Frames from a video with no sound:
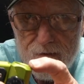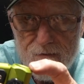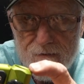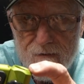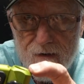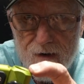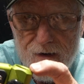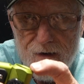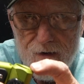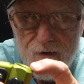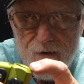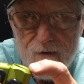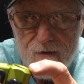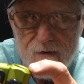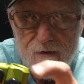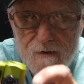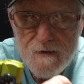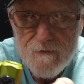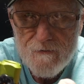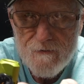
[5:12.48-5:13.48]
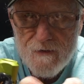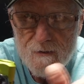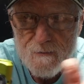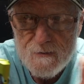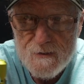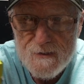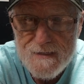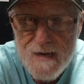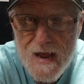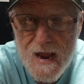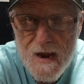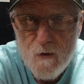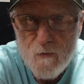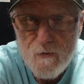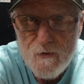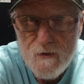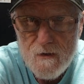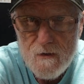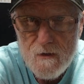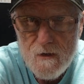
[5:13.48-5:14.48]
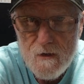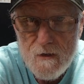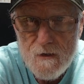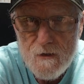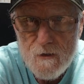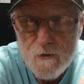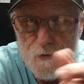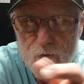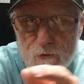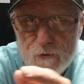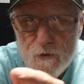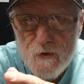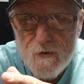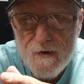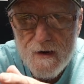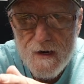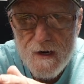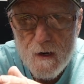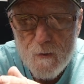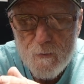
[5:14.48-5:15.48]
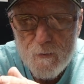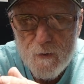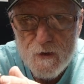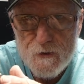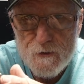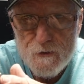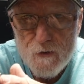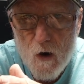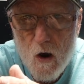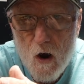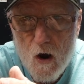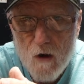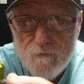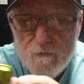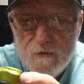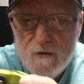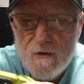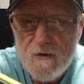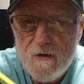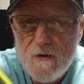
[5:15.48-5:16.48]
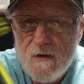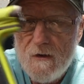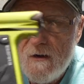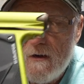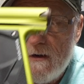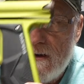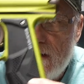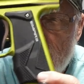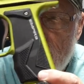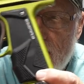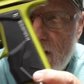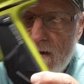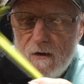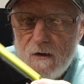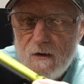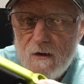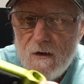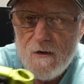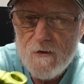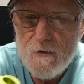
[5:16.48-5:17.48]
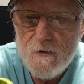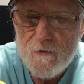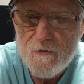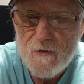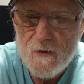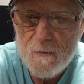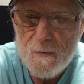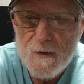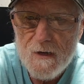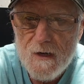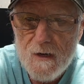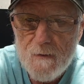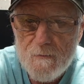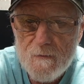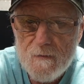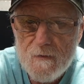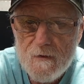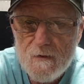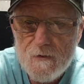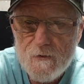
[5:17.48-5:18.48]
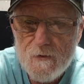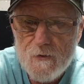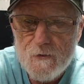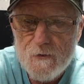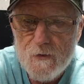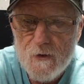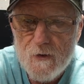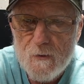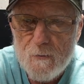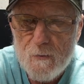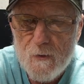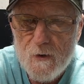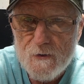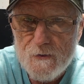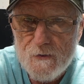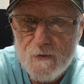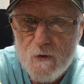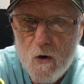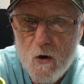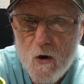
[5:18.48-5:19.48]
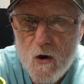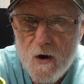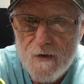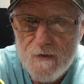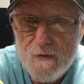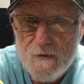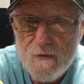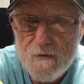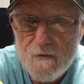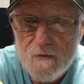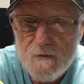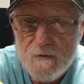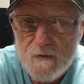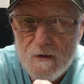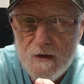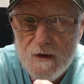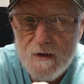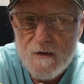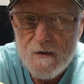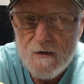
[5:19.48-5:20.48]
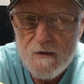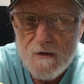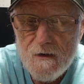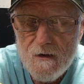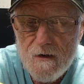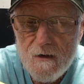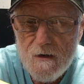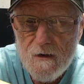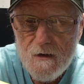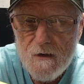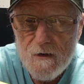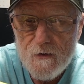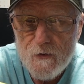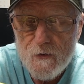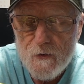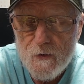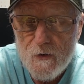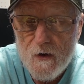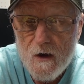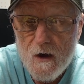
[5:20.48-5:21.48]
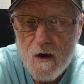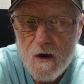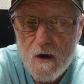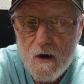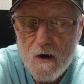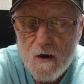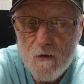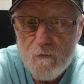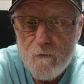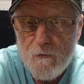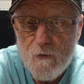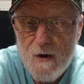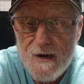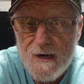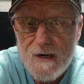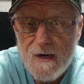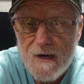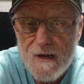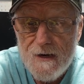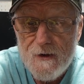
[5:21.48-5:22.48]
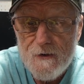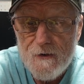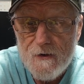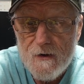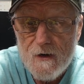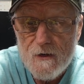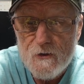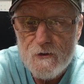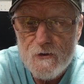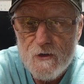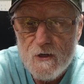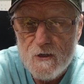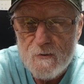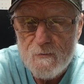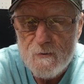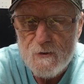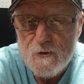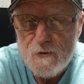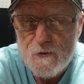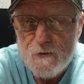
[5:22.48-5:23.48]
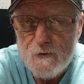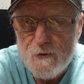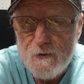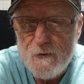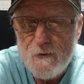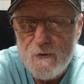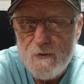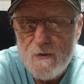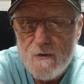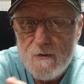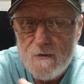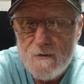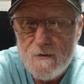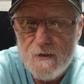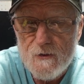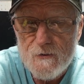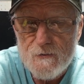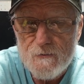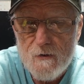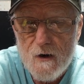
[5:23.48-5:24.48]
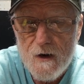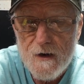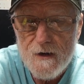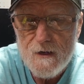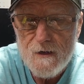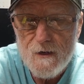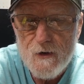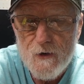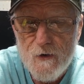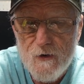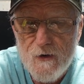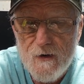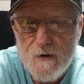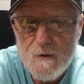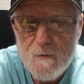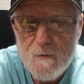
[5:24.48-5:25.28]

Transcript: right here. It flips down, you turn the air pressure off. You flip it up, you turn the pressure on. Okay. Your regulator adjustment screw is right here,